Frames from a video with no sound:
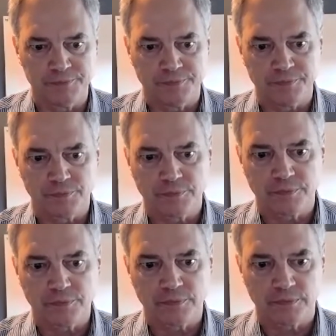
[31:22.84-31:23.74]

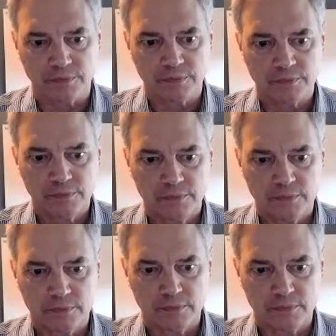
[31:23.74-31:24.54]
[no speech]